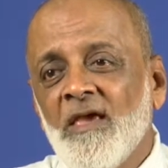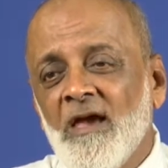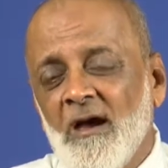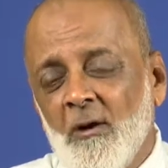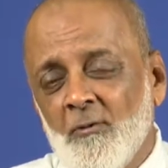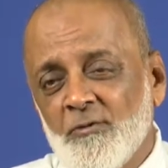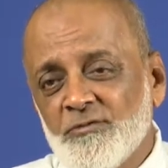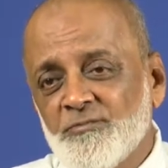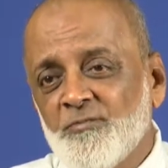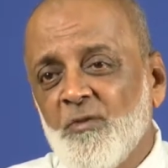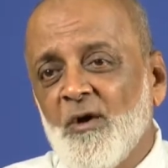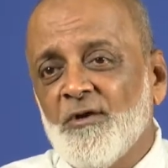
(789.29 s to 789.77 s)
I
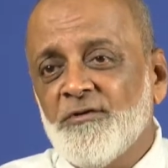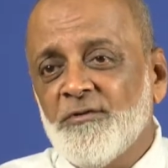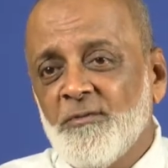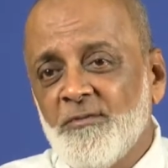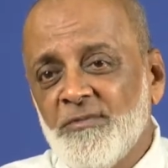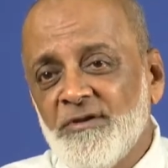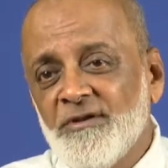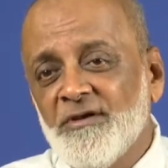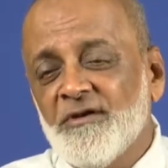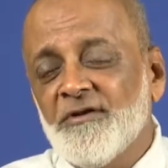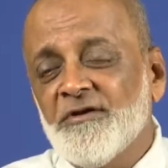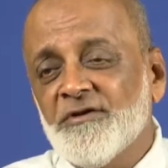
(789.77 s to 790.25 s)
was brought
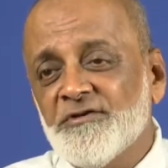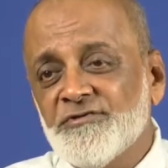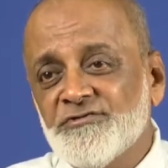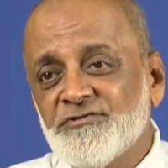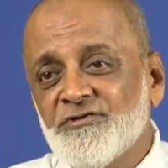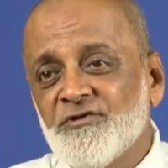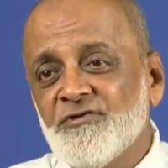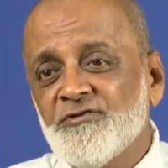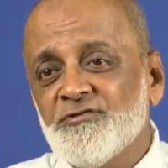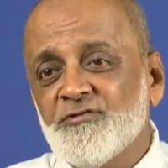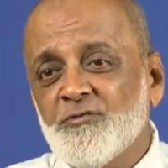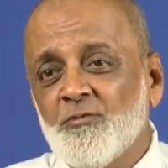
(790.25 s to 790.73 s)
up in a
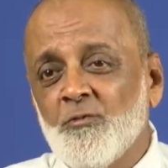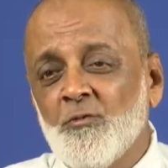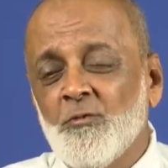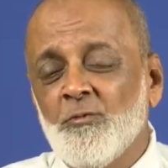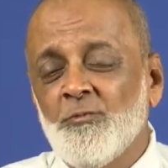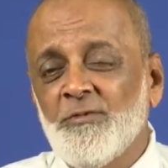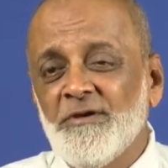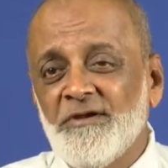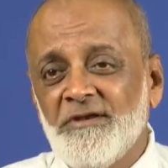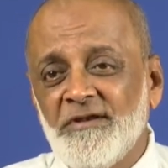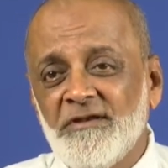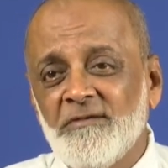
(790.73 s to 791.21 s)
Christian school.
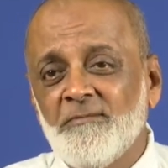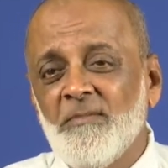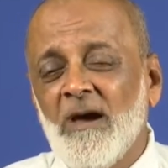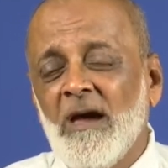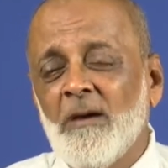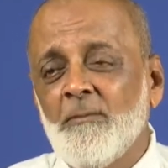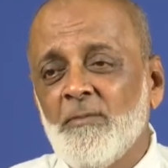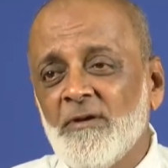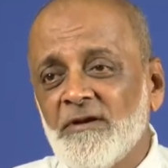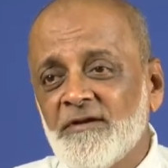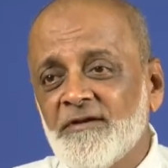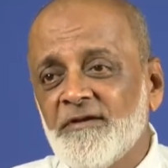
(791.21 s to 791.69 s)
We did
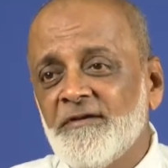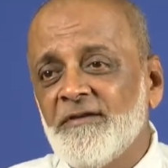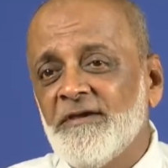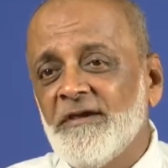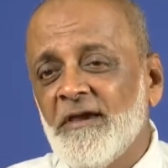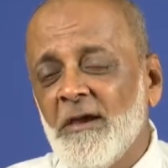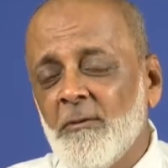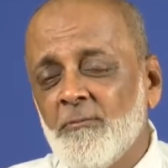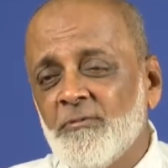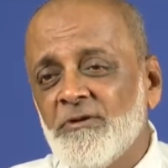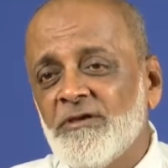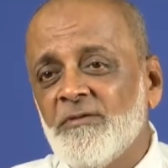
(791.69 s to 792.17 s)
Bible
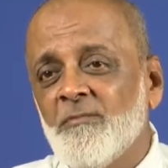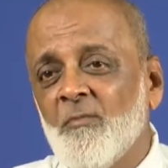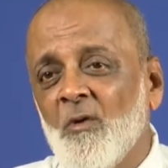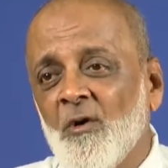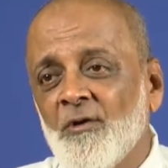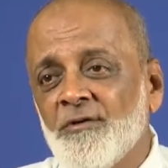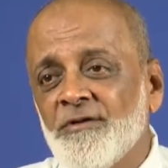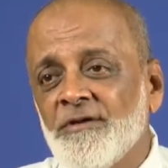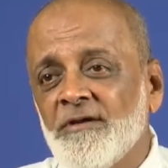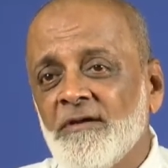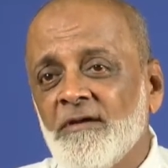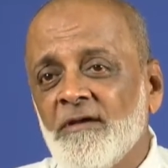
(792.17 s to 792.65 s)
reading every
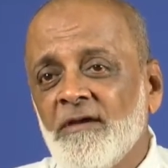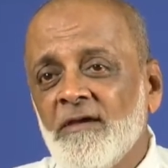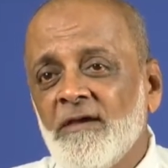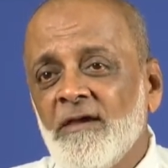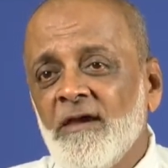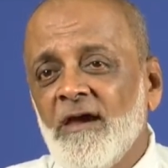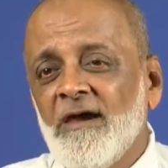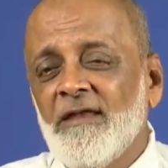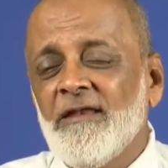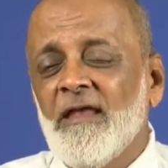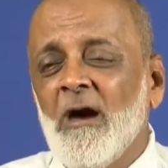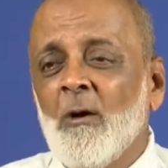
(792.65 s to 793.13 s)
morning.
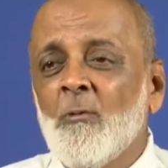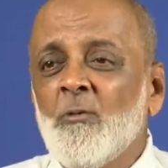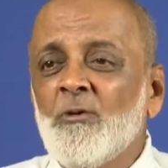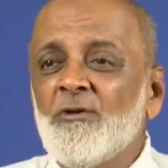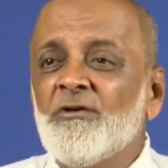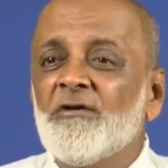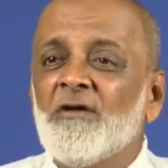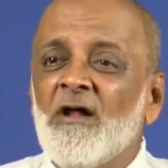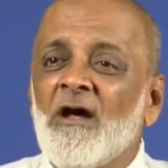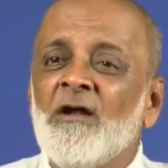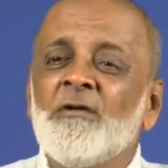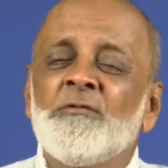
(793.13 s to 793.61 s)
And I
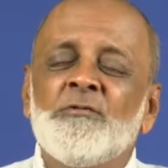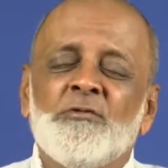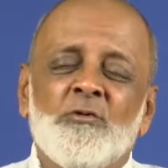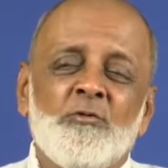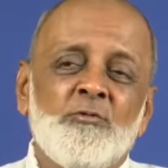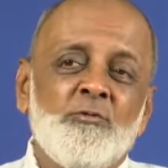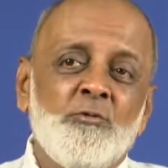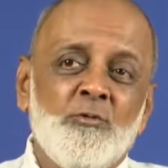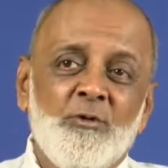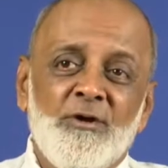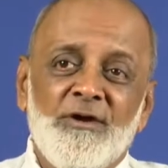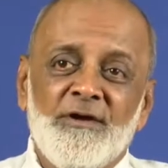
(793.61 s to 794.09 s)
would run to
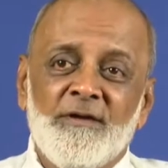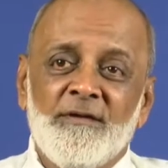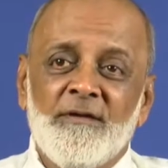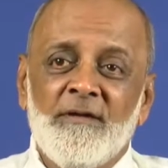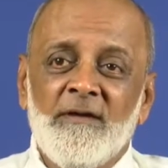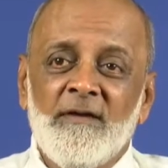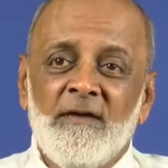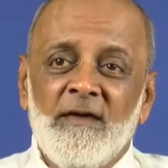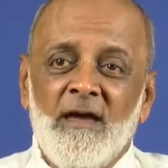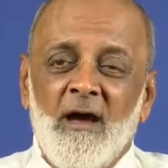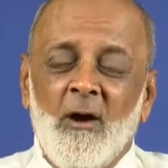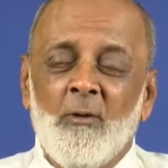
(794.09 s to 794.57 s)
do it.
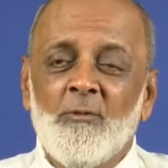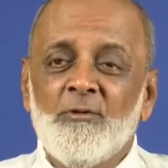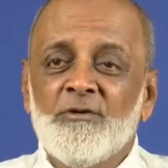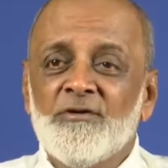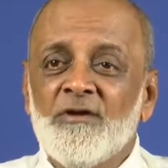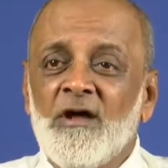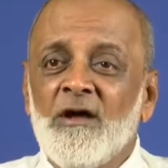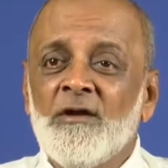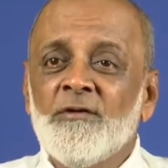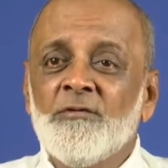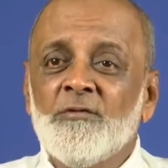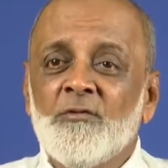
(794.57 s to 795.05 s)
I would
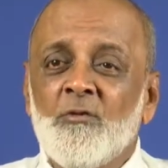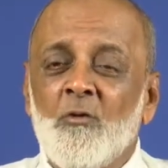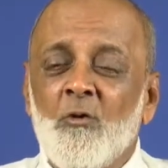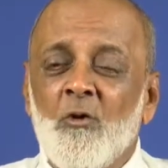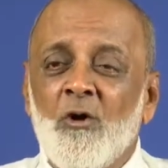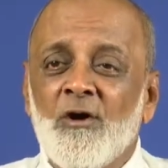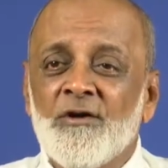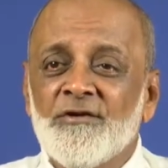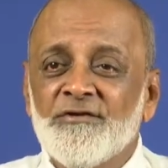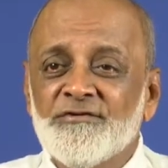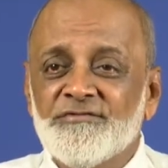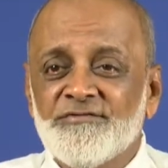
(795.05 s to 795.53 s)
run, go
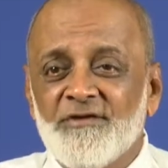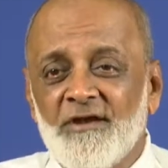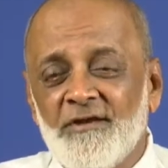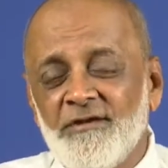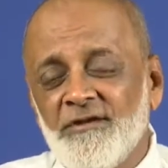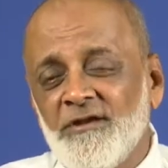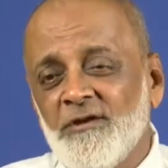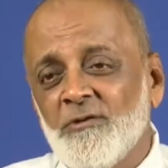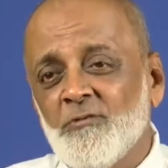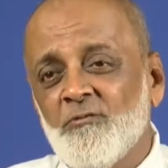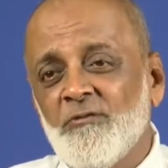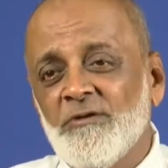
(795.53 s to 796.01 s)
on a
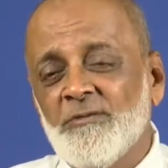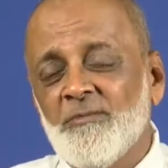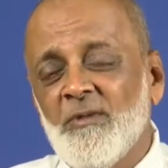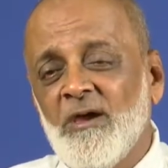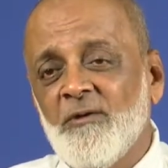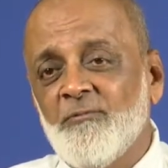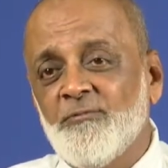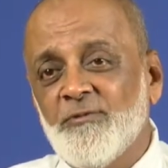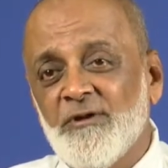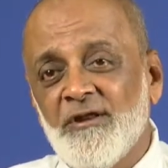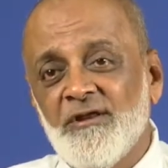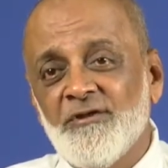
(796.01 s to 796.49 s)
Sunday with
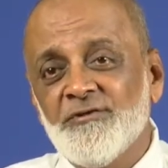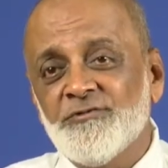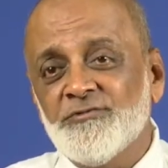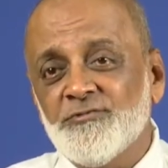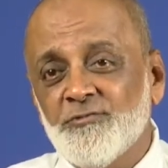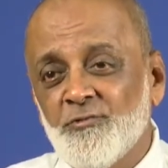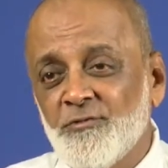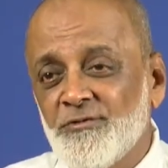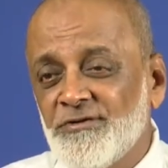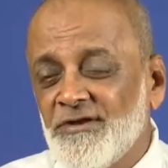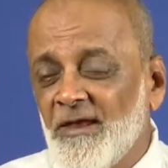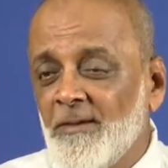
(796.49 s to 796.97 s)
my friends
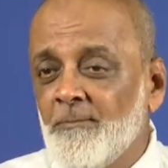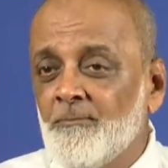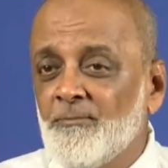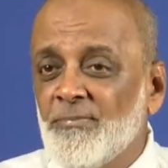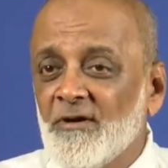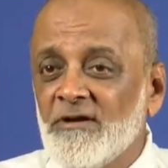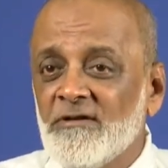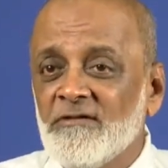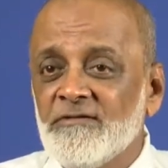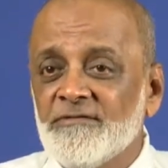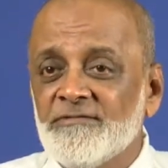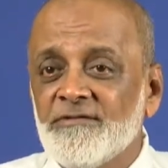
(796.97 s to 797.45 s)
to
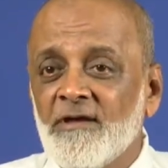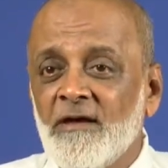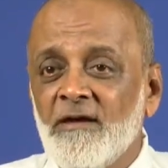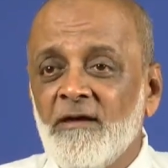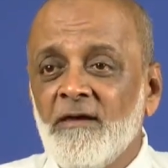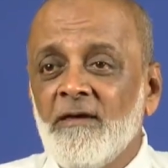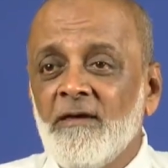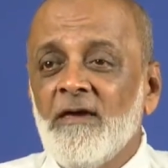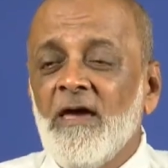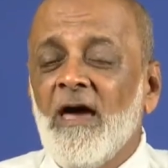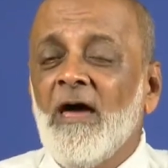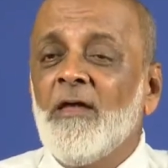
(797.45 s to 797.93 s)
temples
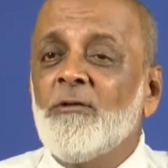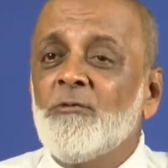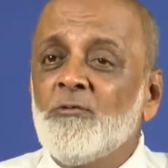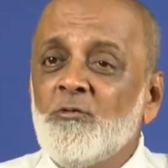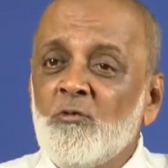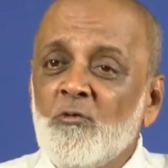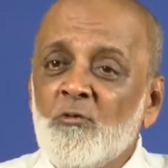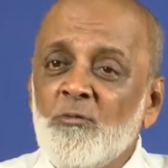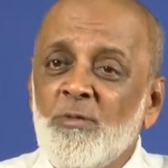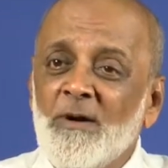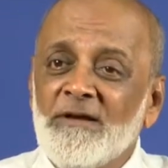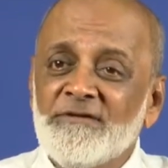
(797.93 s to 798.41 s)
and
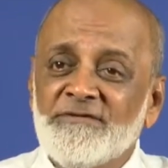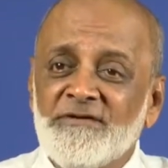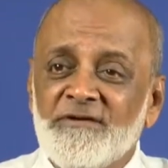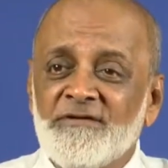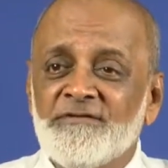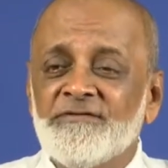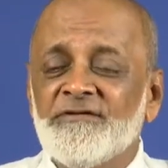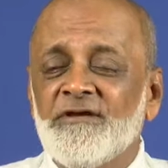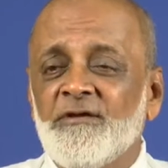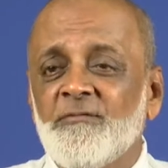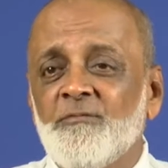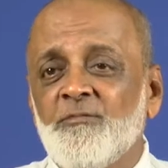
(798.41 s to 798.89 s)
do
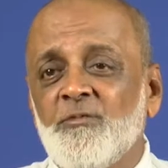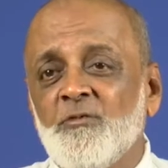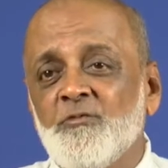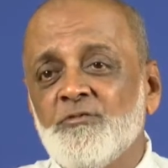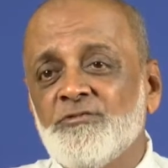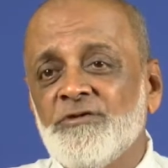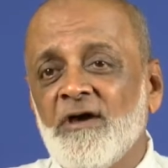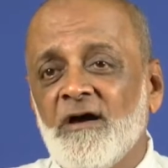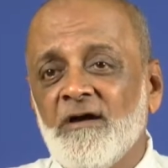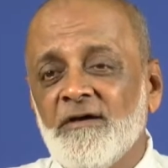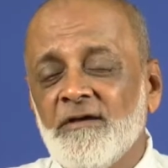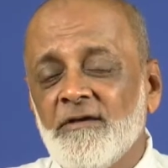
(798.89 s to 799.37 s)
bhajans and
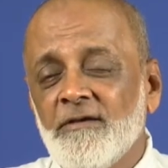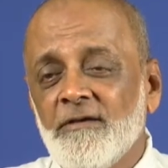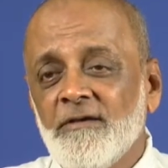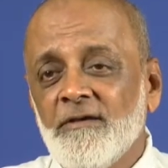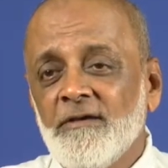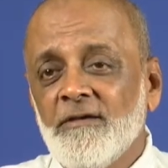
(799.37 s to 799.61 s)
puja.